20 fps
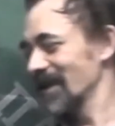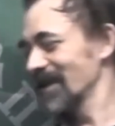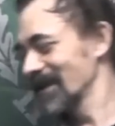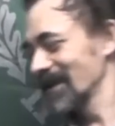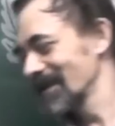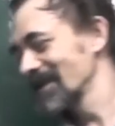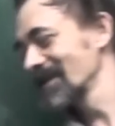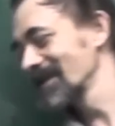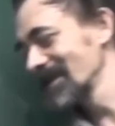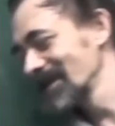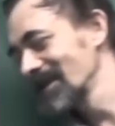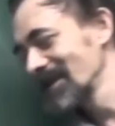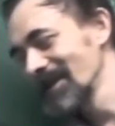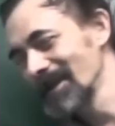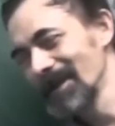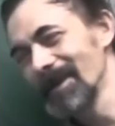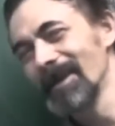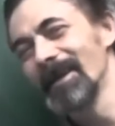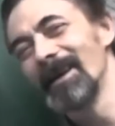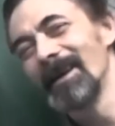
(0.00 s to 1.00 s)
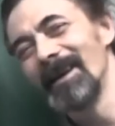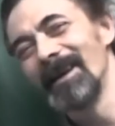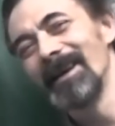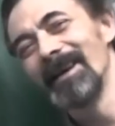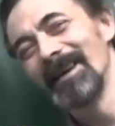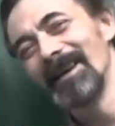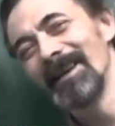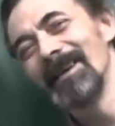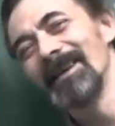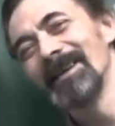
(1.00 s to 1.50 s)
I understood your
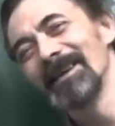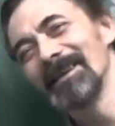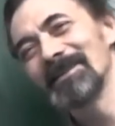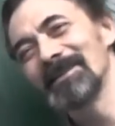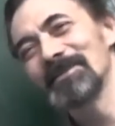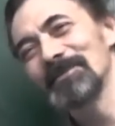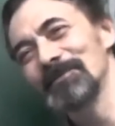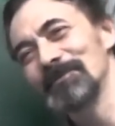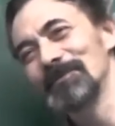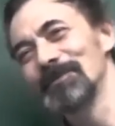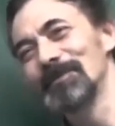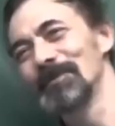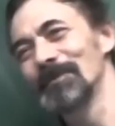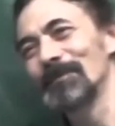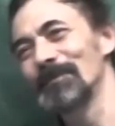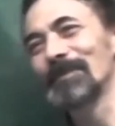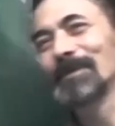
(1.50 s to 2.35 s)
question, and this